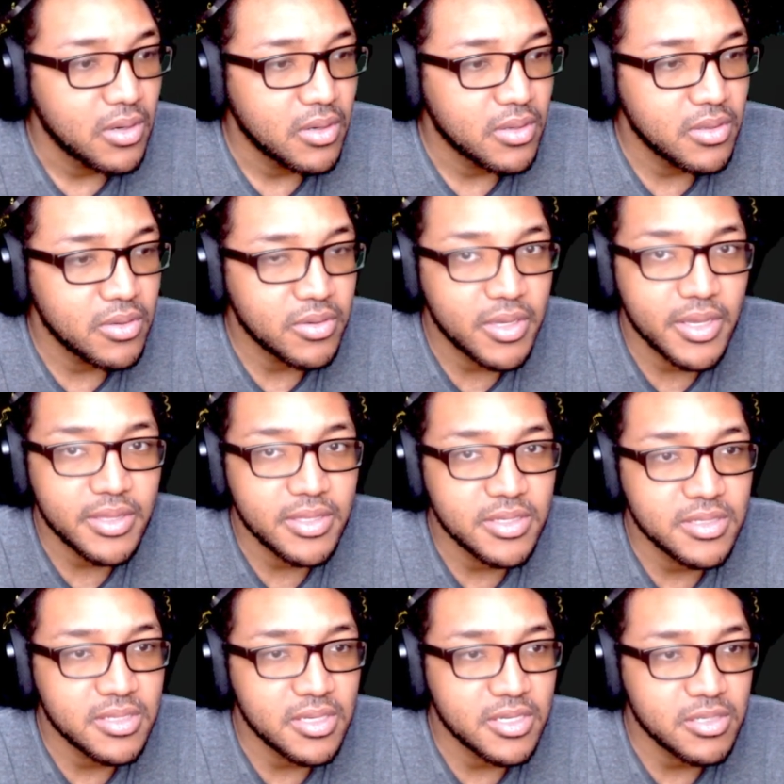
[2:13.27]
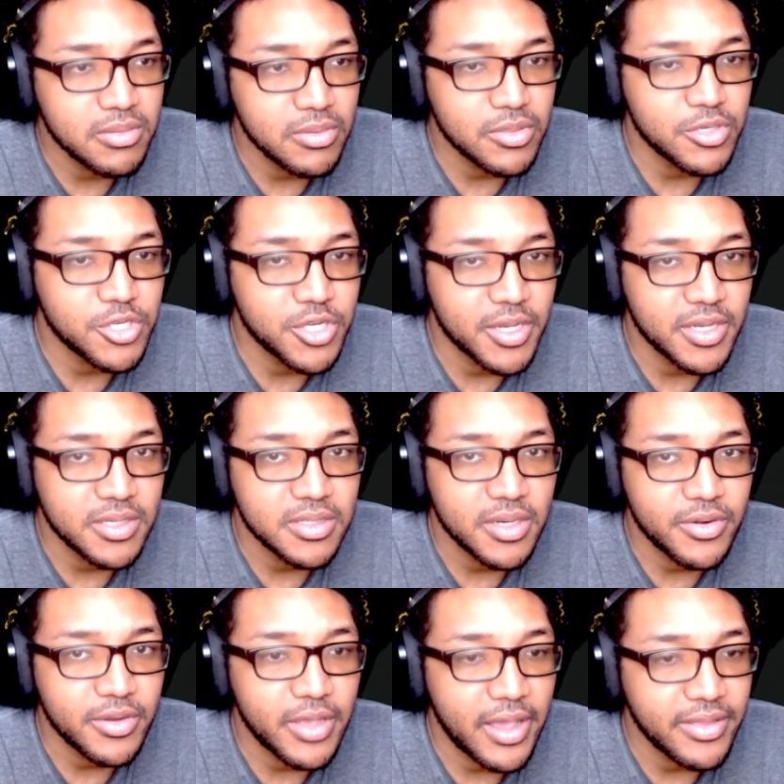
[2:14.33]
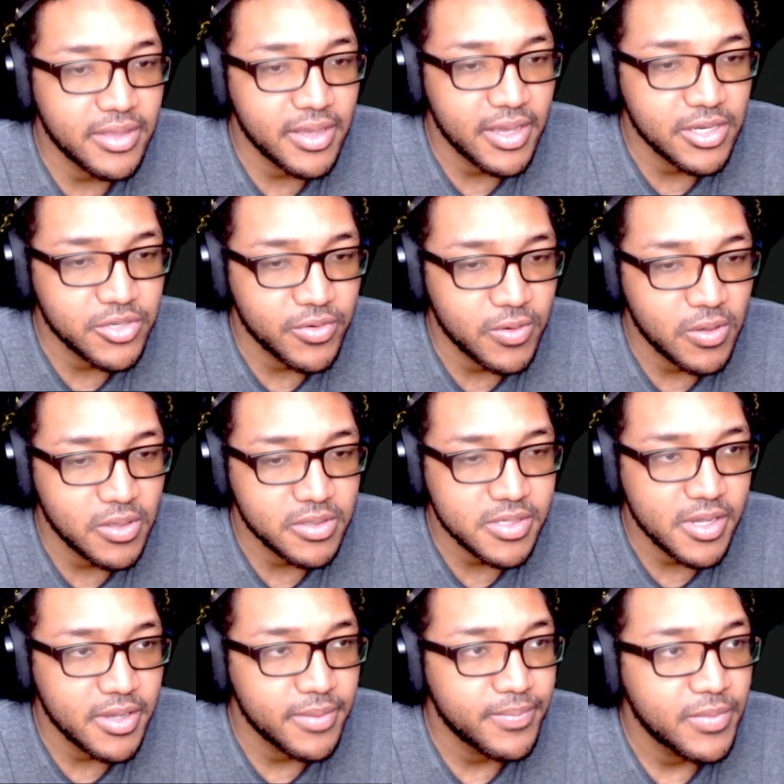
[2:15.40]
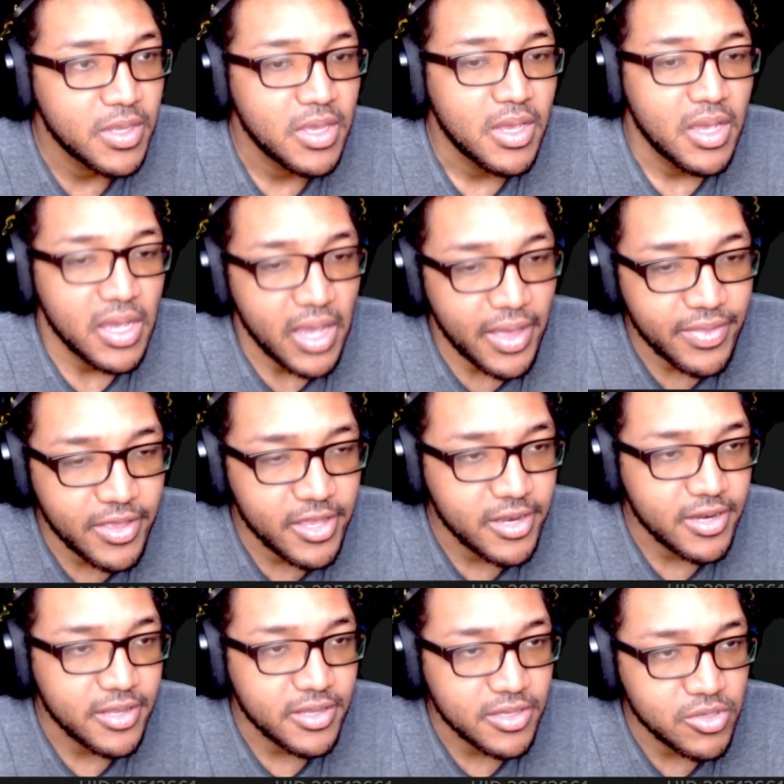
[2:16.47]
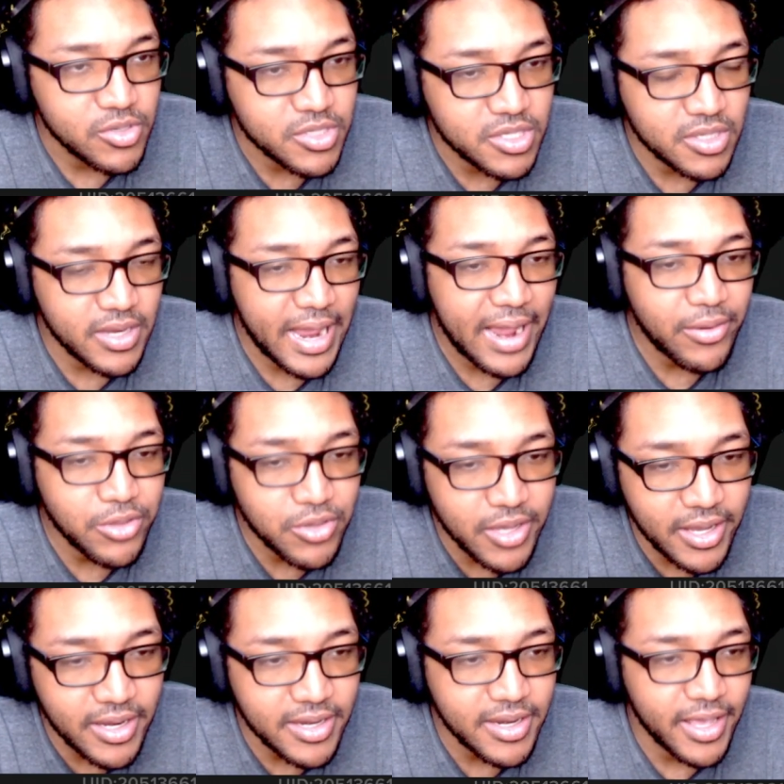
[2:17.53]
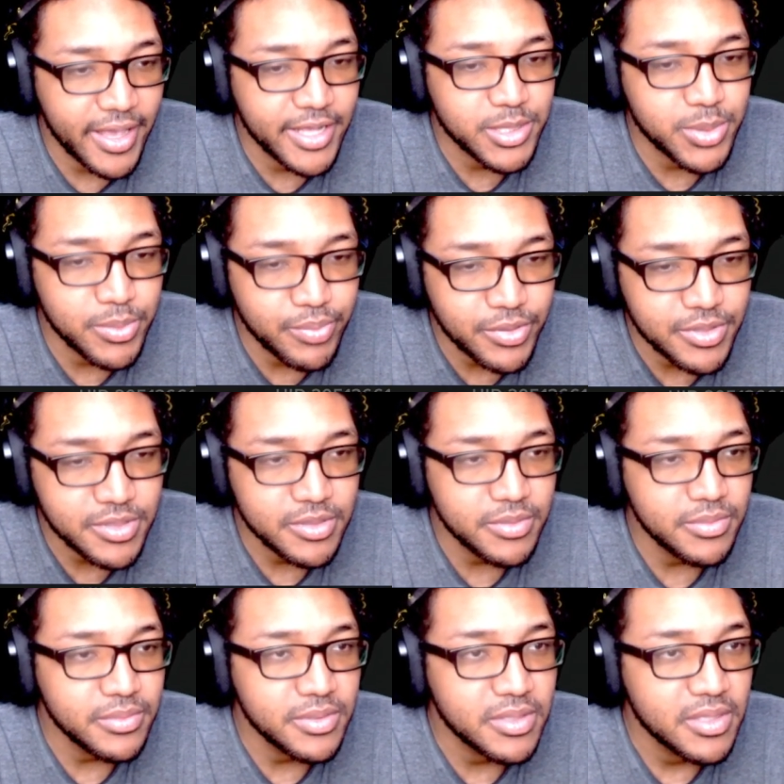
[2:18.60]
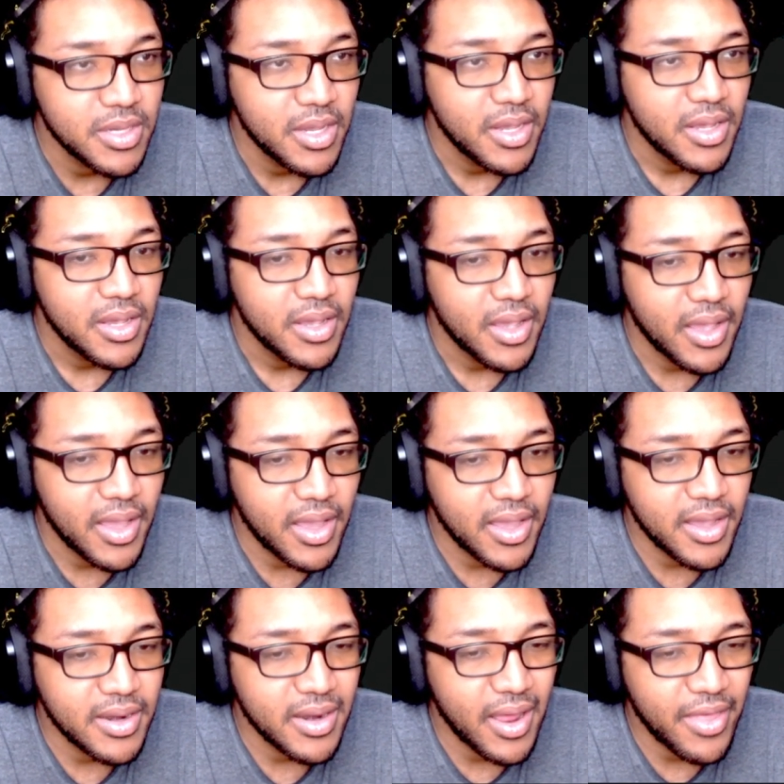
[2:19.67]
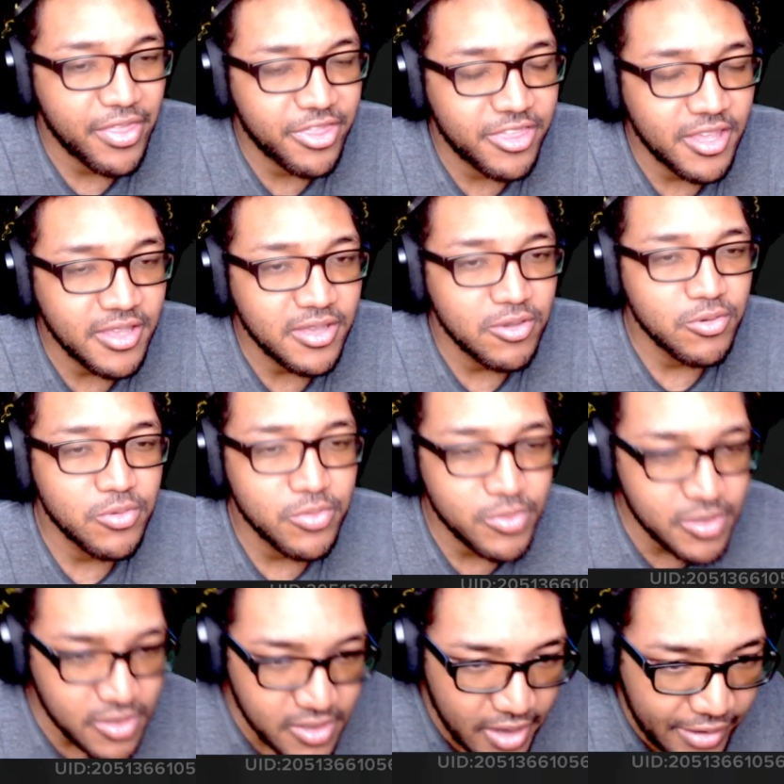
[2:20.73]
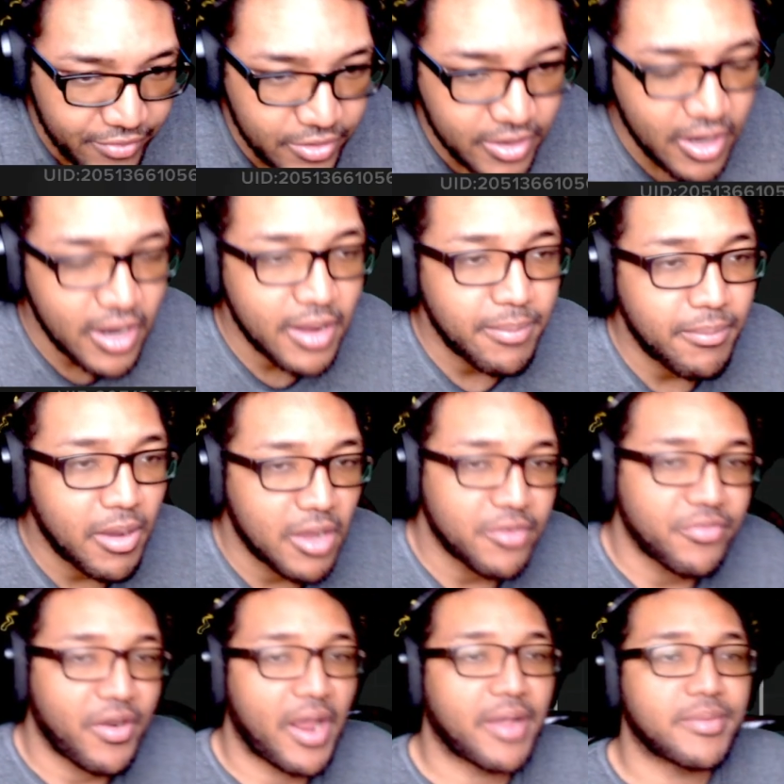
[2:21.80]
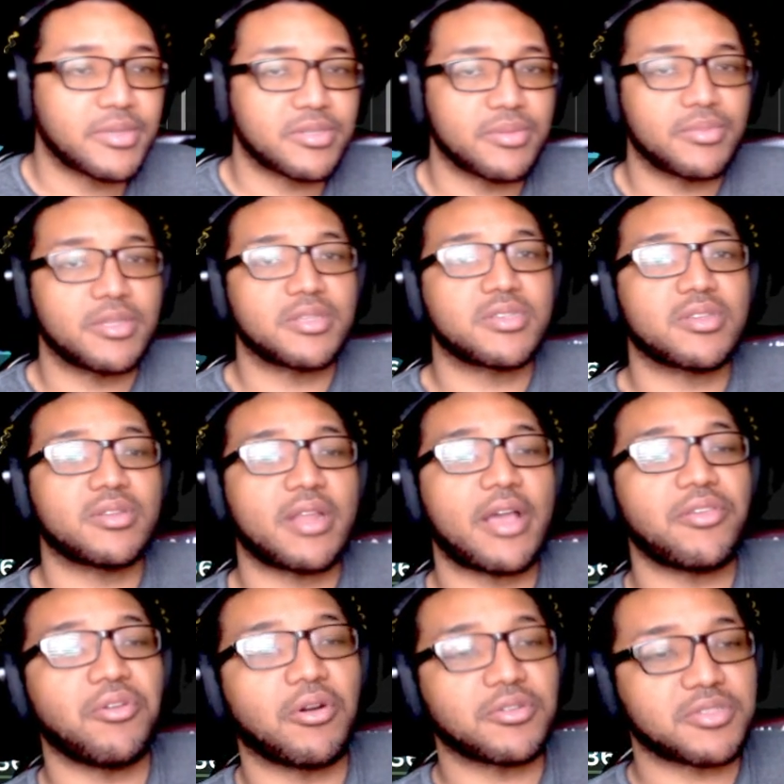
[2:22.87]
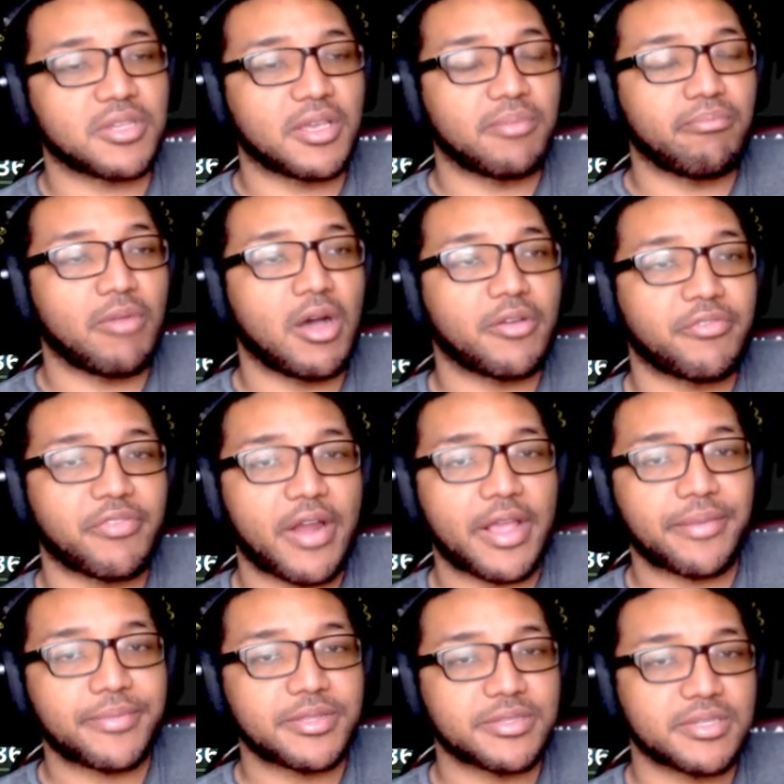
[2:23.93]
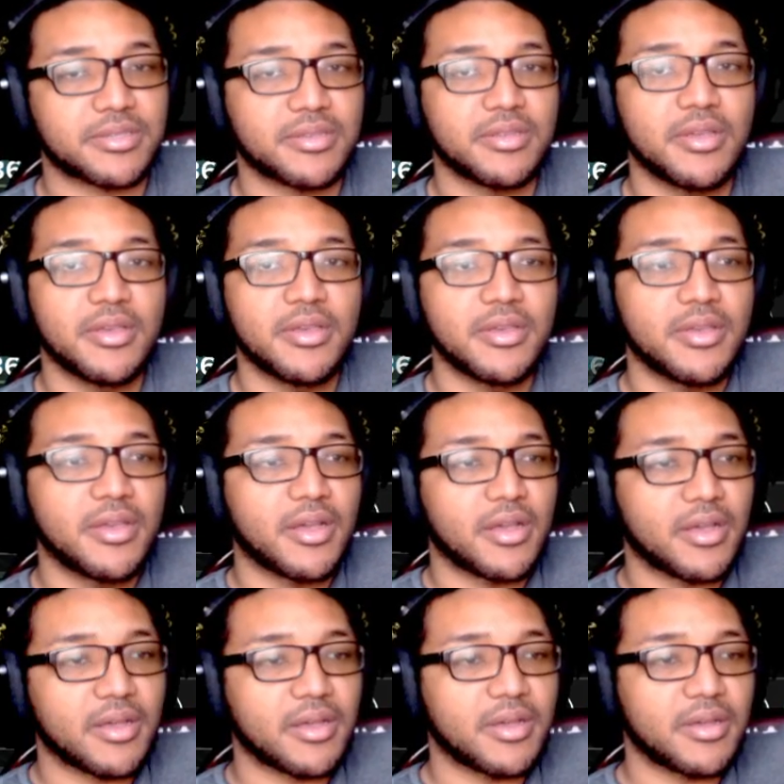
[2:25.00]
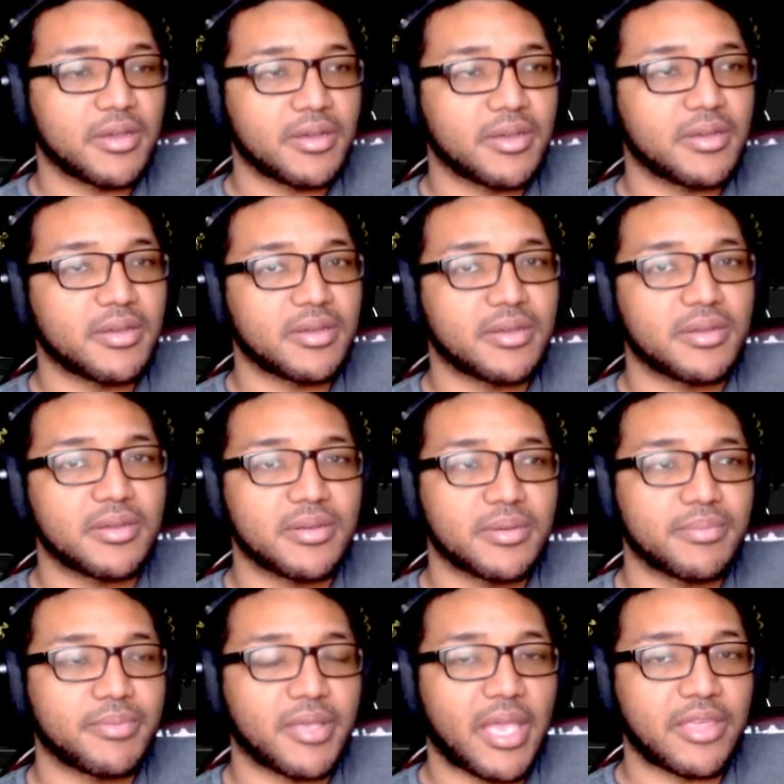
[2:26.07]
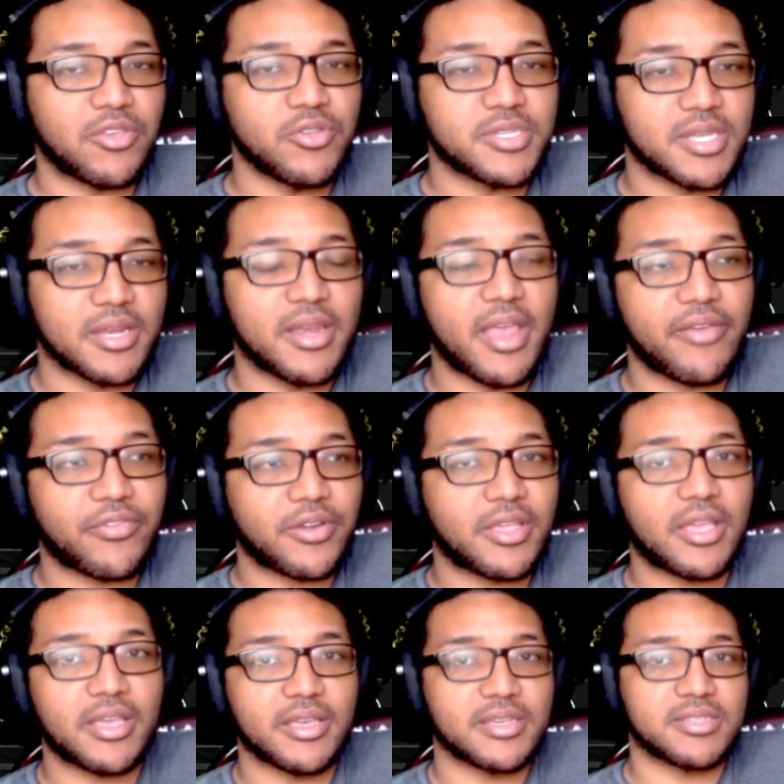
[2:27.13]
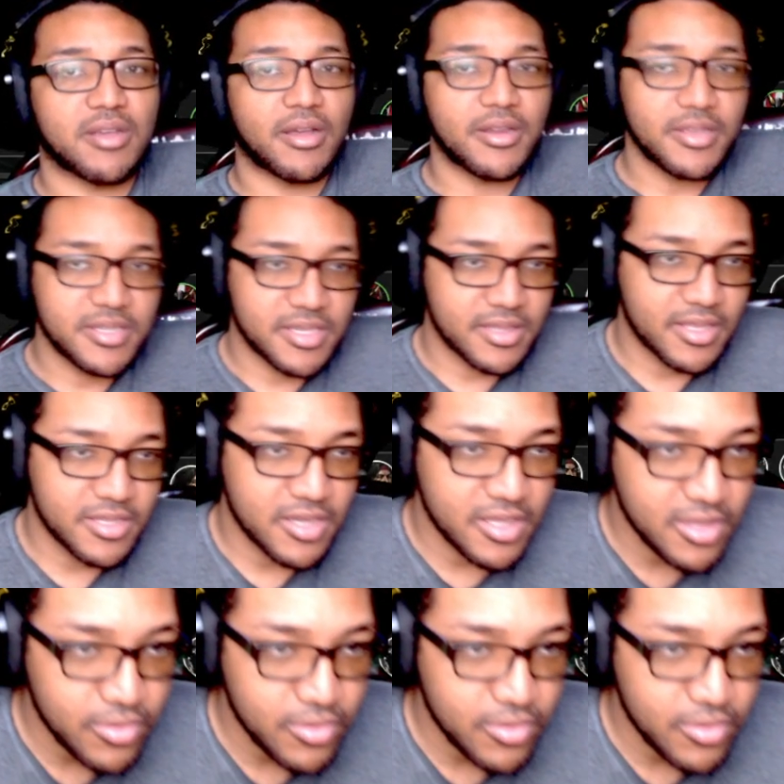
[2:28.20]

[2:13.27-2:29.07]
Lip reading: you'll get these exploder shanks. I already had the catch for a long time. And then now you get enhancement prisms, and I think you never got mod fragments from this. So now you also get mod fragments. But yeah, you used to never get exotics, and they in the